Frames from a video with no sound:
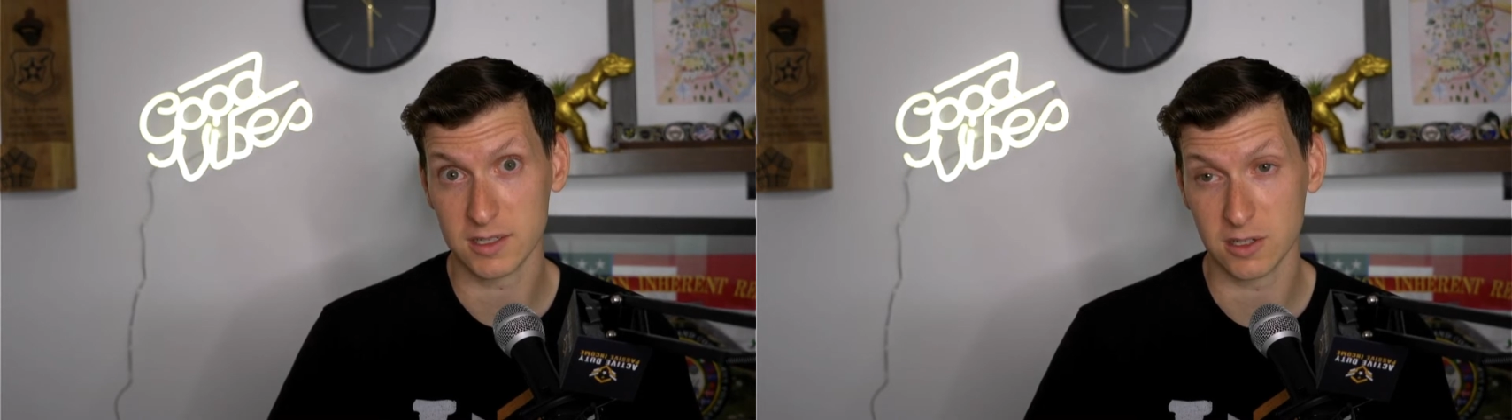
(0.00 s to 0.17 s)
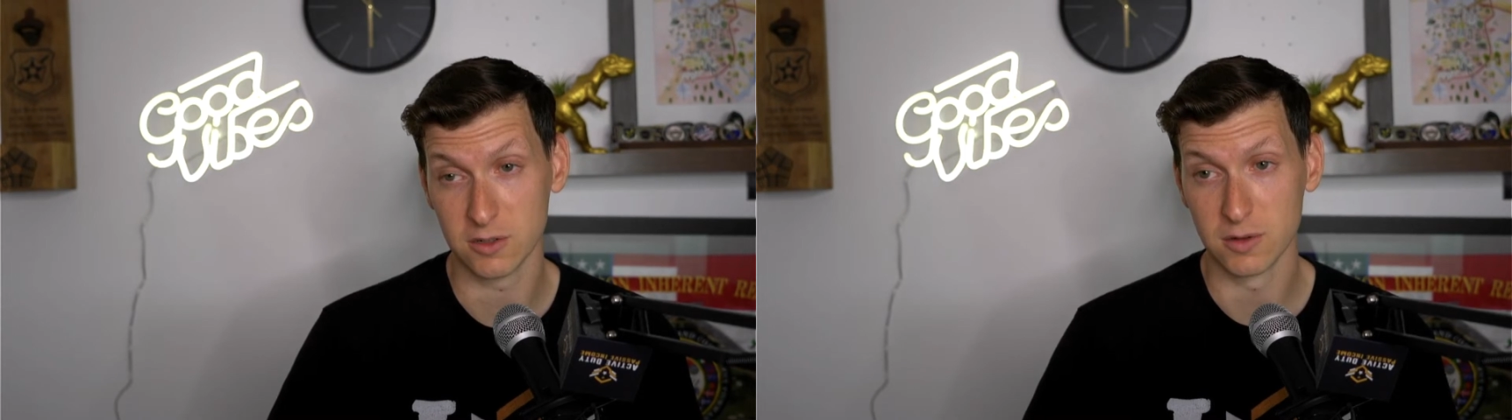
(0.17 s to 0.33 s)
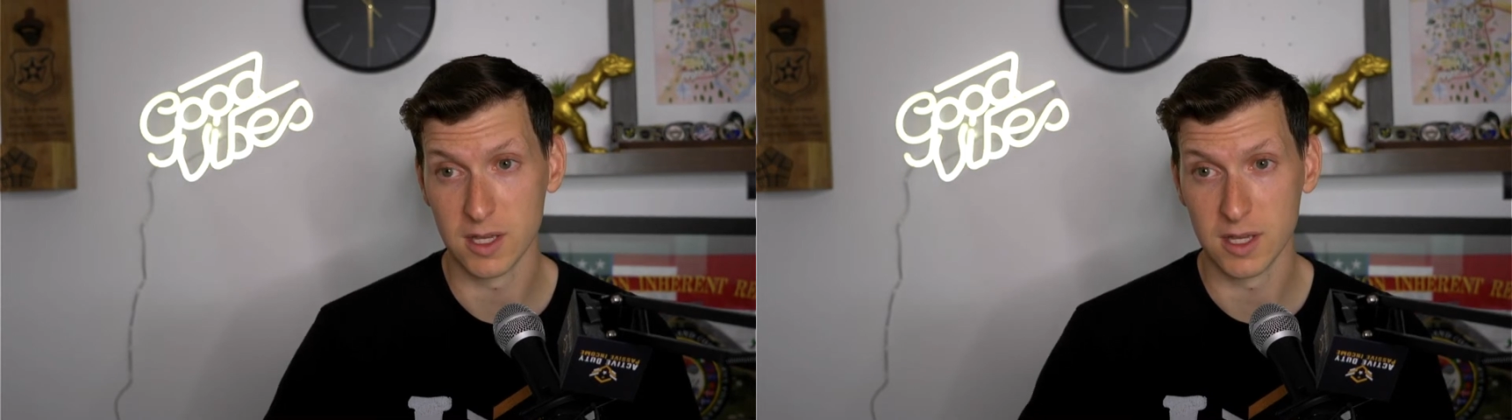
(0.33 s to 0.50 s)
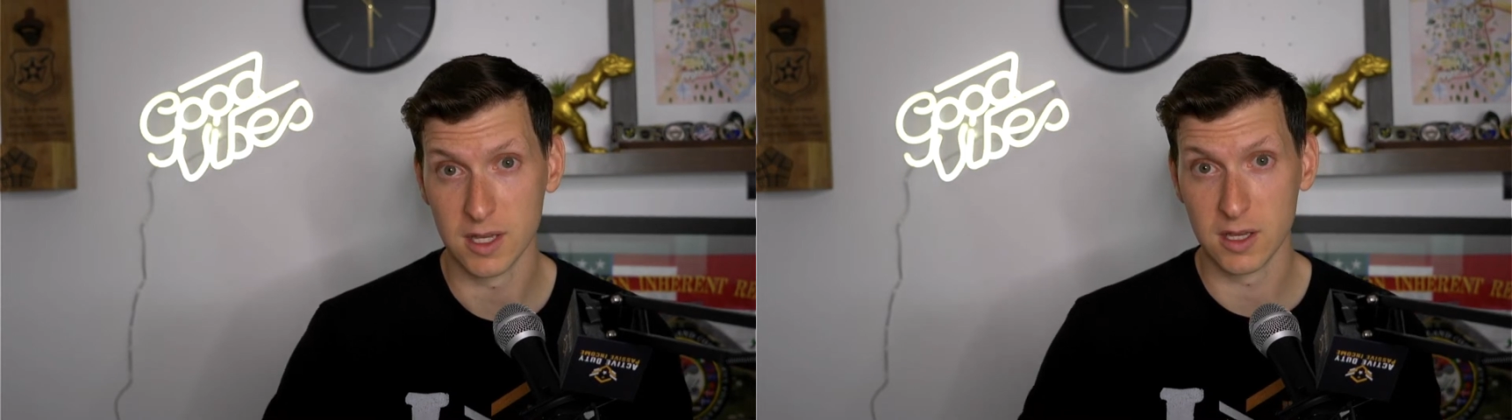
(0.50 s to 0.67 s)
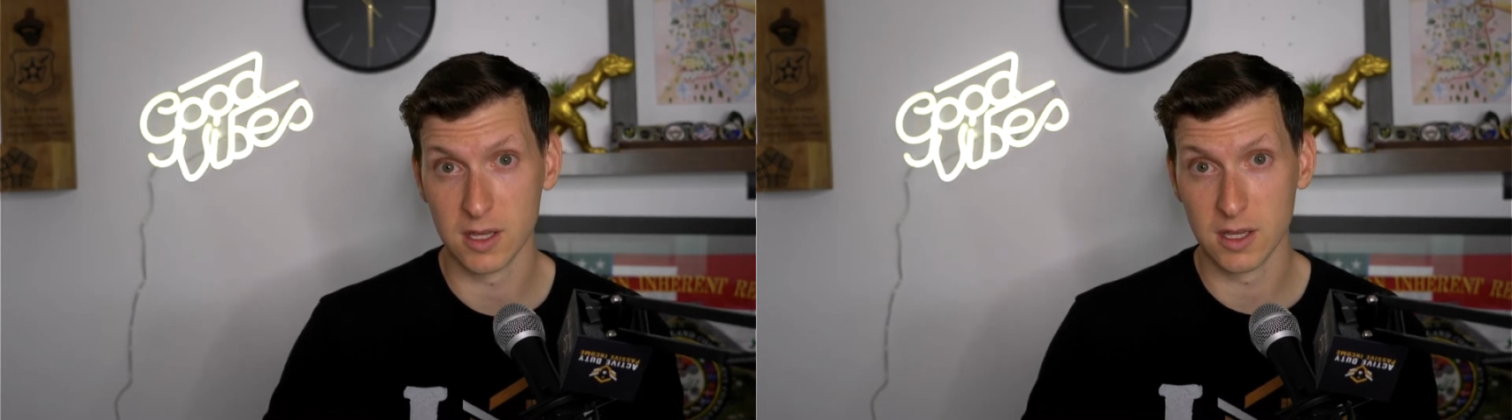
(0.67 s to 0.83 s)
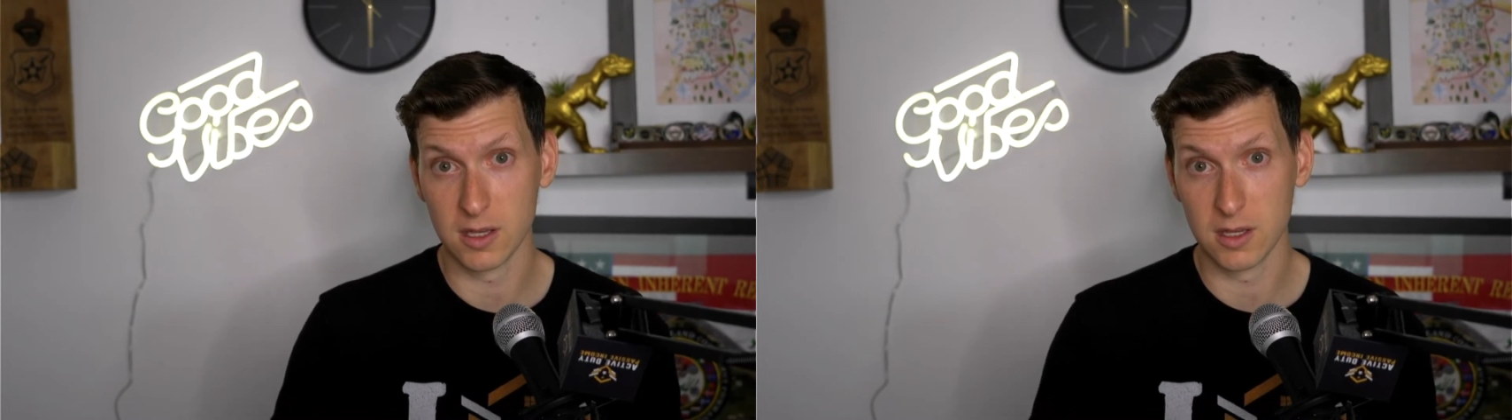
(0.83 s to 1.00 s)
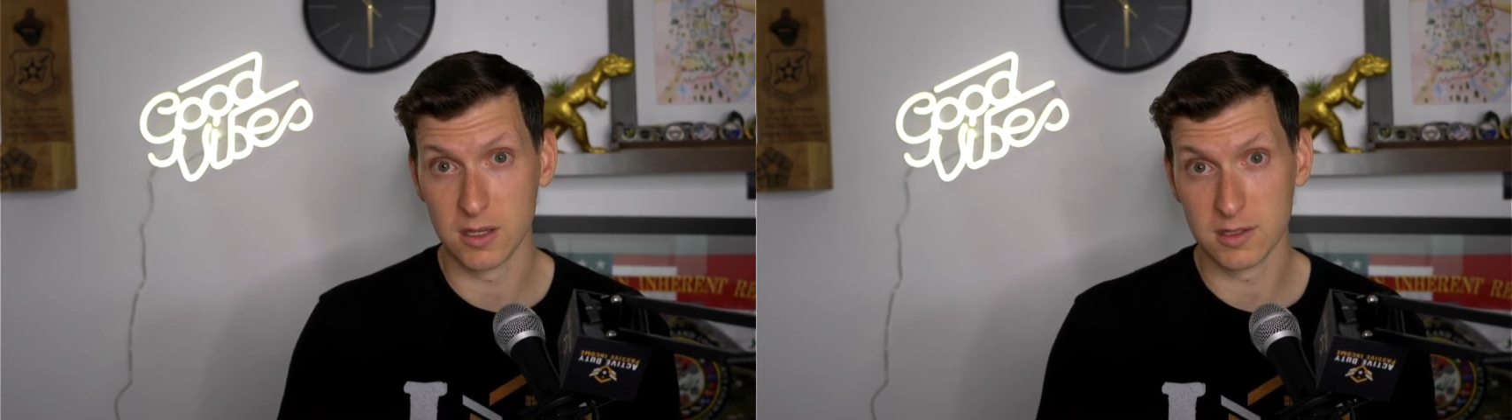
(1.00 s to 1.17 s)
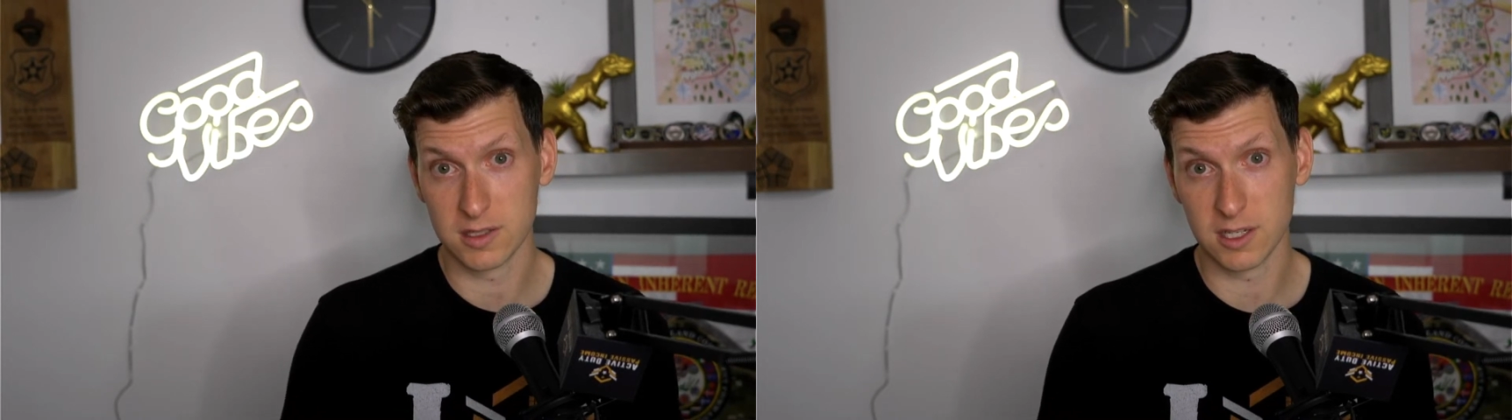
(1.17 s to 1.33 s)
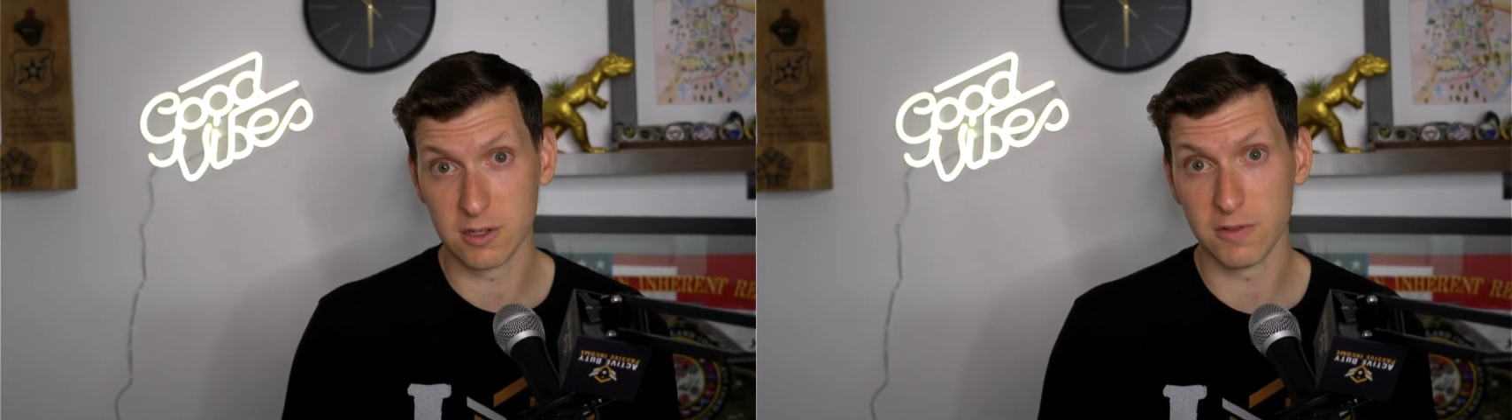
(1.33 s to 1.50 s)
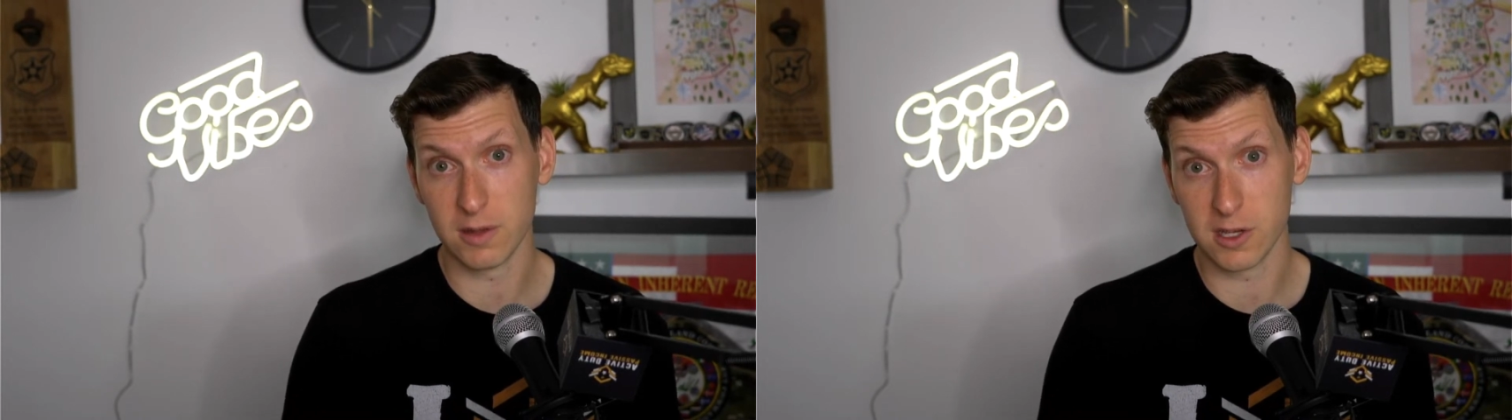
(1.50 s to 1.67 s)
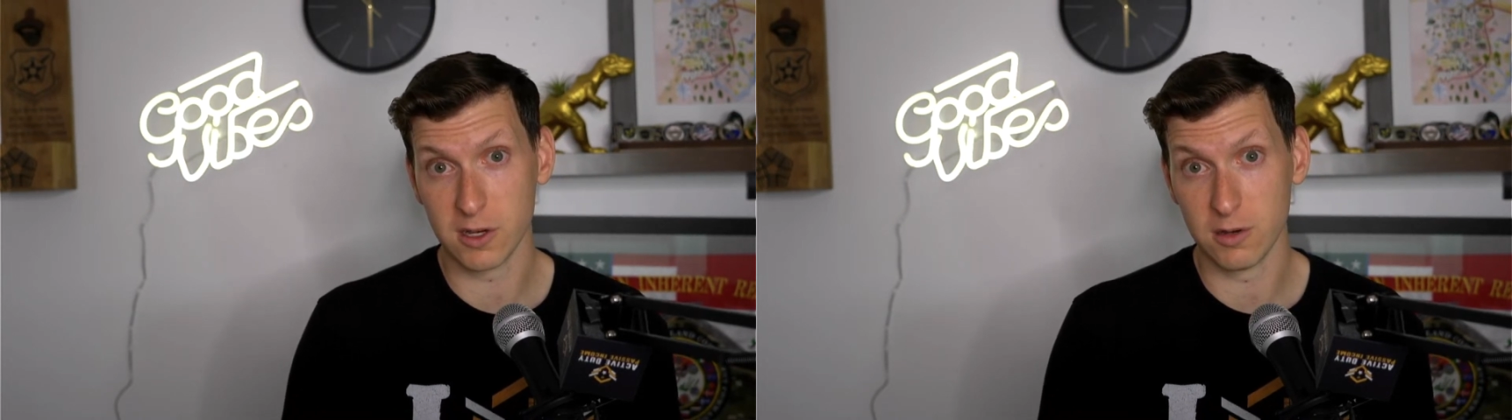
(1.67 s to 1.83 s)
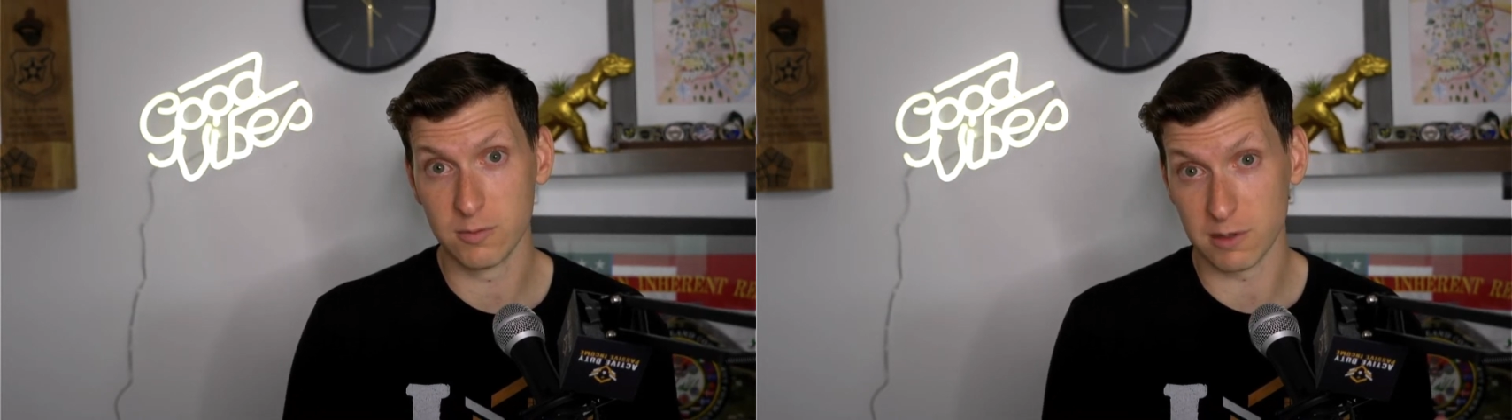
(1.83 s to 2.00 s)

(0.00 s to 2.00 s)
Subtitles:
So single family homes,